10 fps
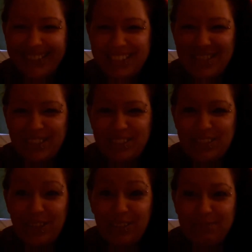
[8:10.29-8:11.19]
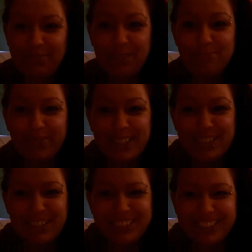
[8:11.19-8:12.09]
start documenting my
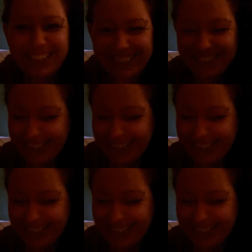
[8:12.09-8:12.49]
journey.